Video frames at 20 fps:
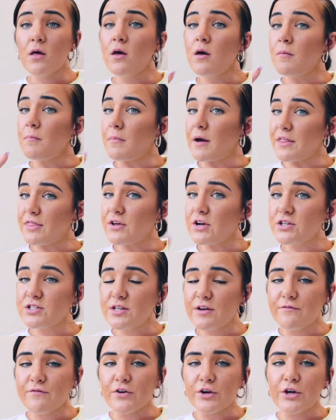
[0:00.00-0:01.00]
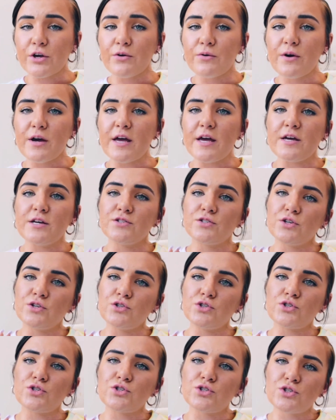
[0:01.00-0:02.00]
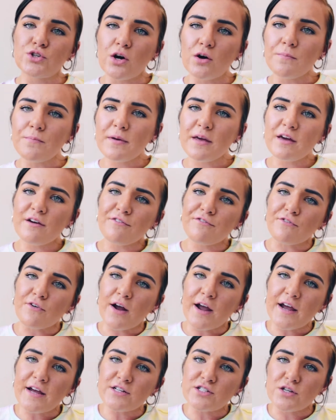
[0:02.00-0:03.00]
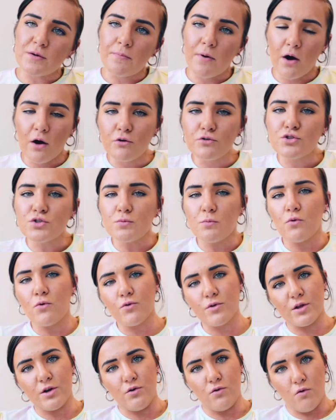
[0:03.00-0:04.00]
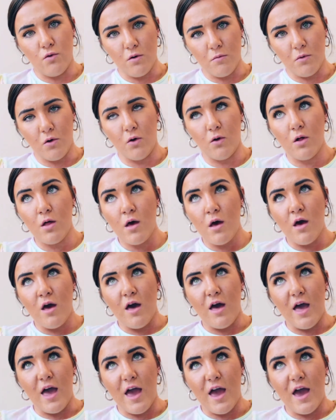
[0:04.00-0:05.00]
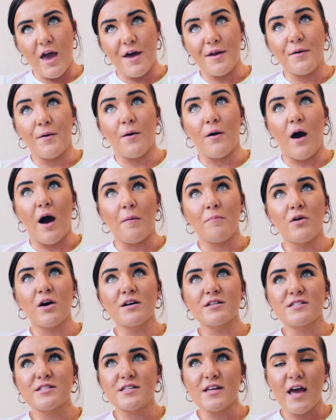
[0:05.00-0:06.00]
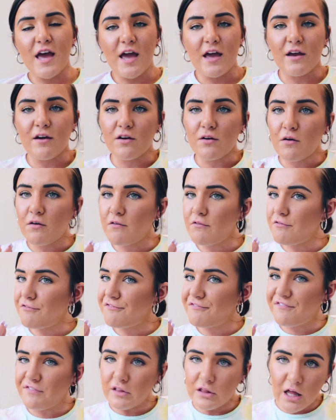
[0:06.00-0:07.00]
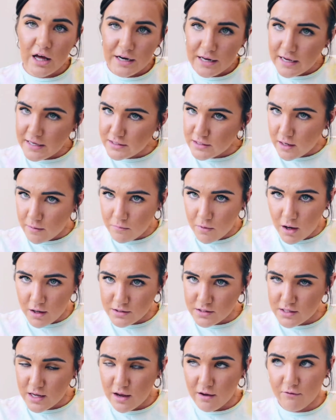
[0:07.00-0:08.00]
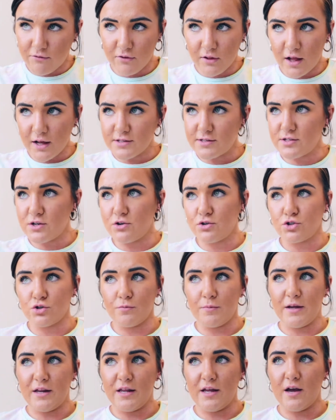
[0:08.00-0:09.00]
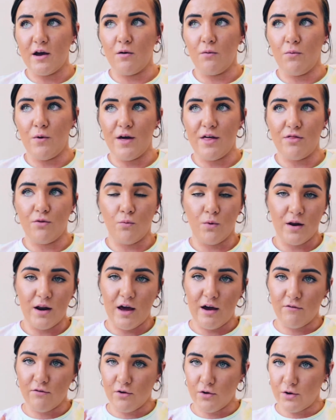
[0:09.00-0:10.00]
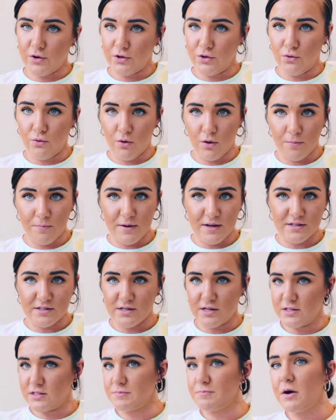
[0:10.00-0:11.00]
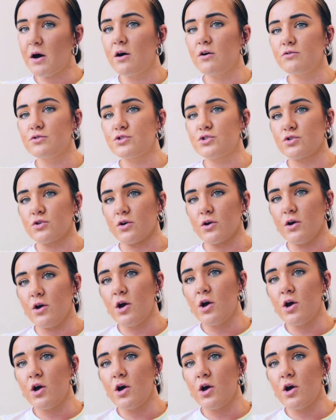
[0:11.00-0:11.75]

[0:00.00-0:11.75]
My third tip for you is don't be afraid to post more than normal. And I'm not saying flood it. I'm not saying flood social media with whatever your business posts or